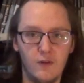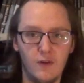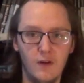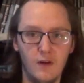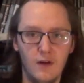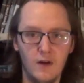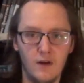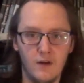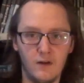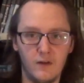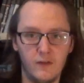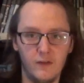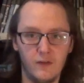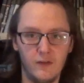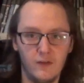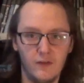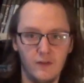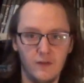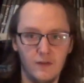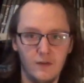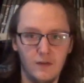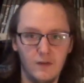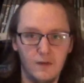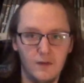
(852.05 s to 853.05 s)

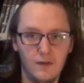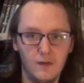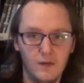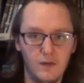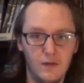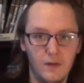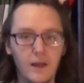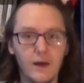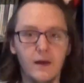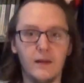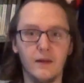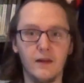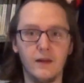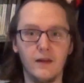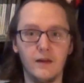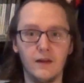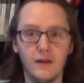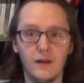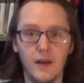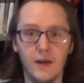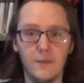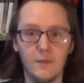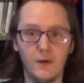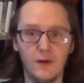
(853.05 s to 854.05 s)
Deluxe. And then
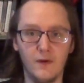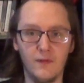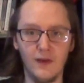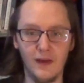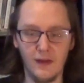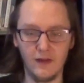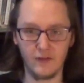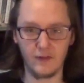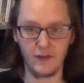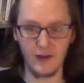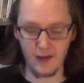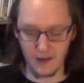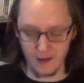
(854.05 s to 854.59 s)
the Game Boy Advance